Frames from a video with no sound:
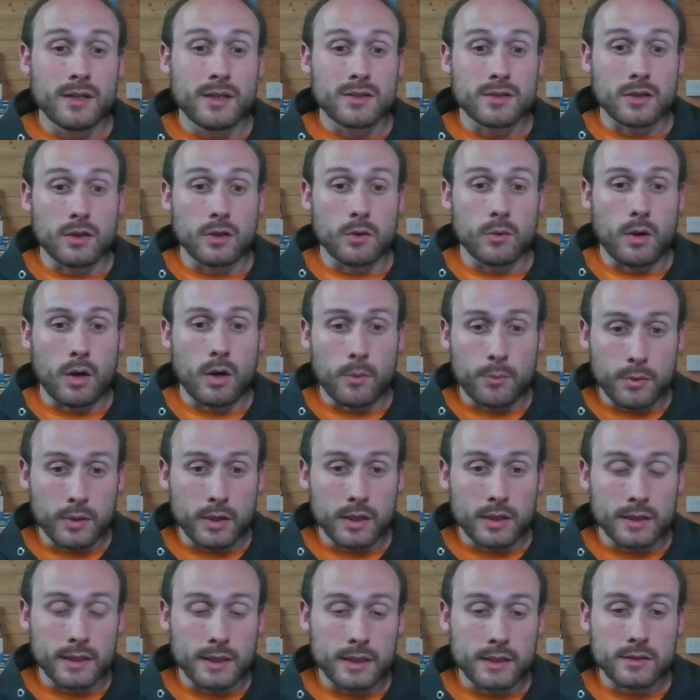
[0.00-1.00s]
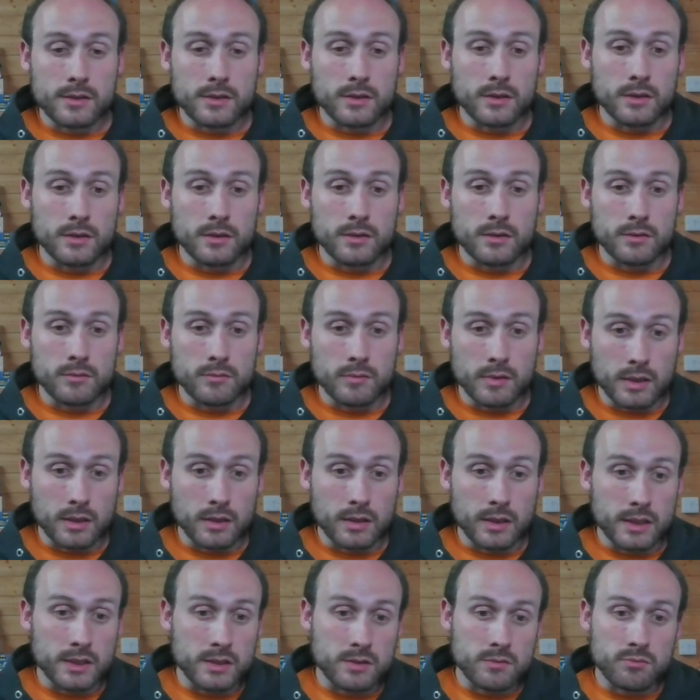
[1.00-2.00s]
So I'll put a link to
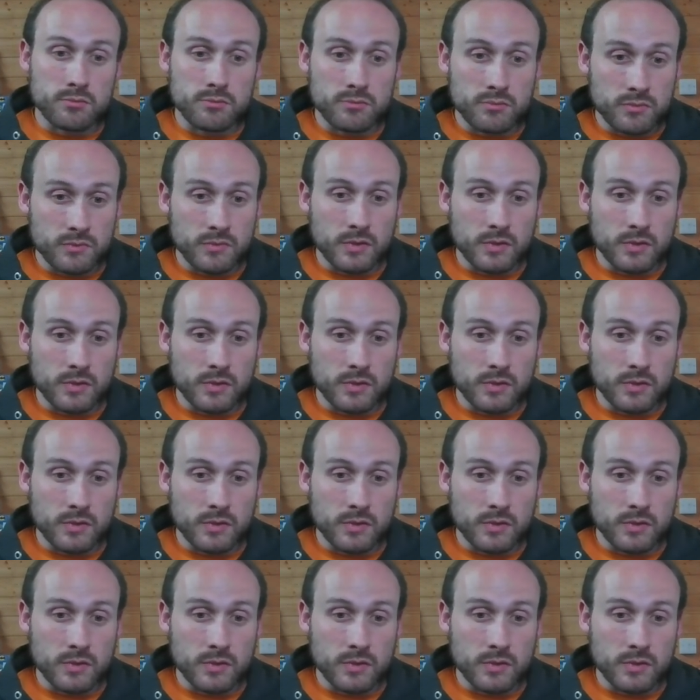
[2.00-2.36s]
Nikolai's